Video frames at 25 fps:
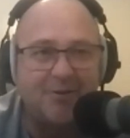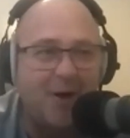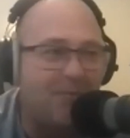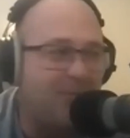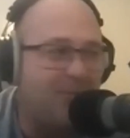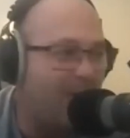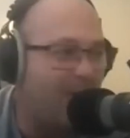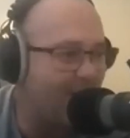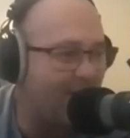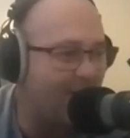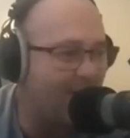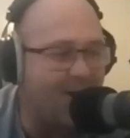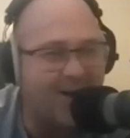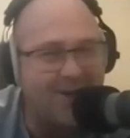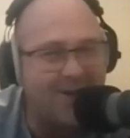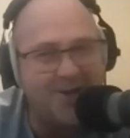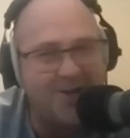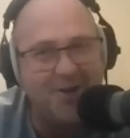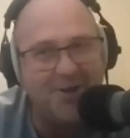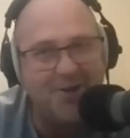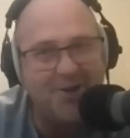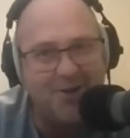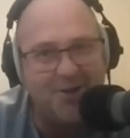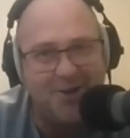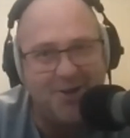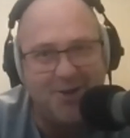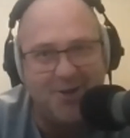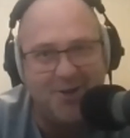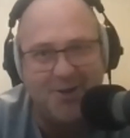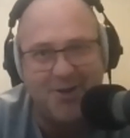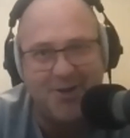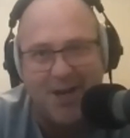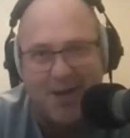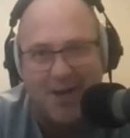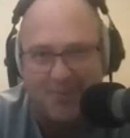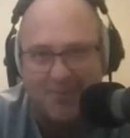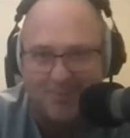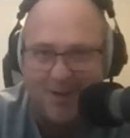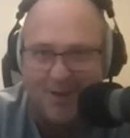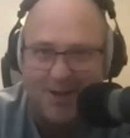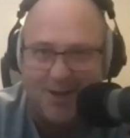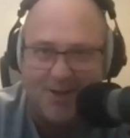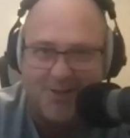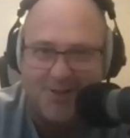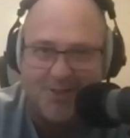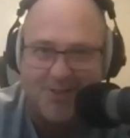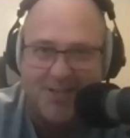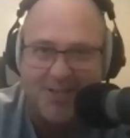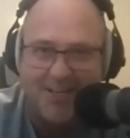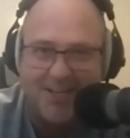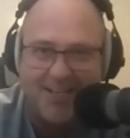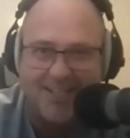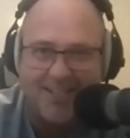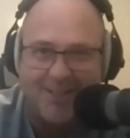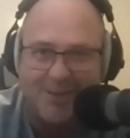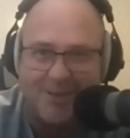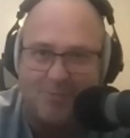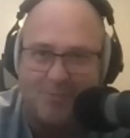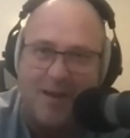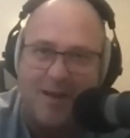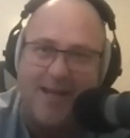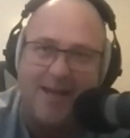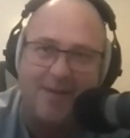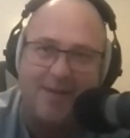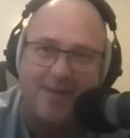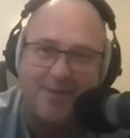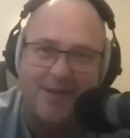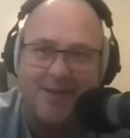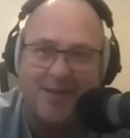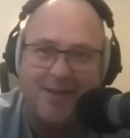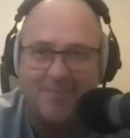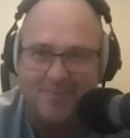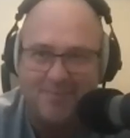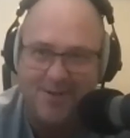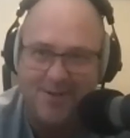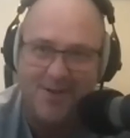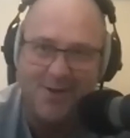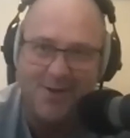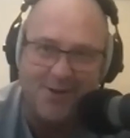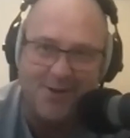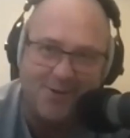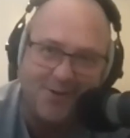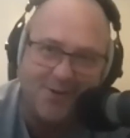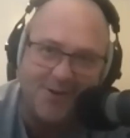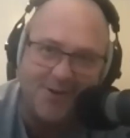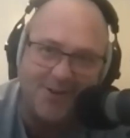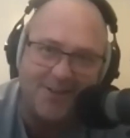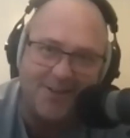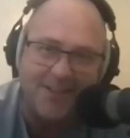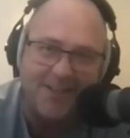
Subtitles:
I'm not like you young blokes that can just pick up the computer